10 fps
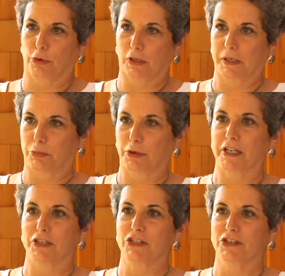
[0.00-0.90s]
Brooklyn
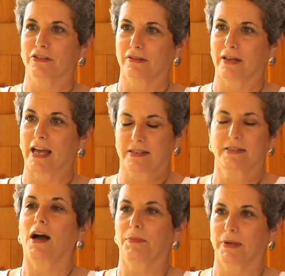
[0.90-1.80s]
Bridge as a
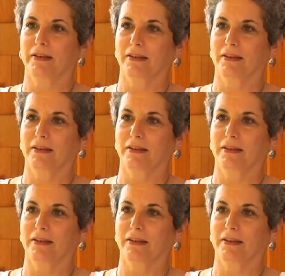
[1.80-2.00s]
topic?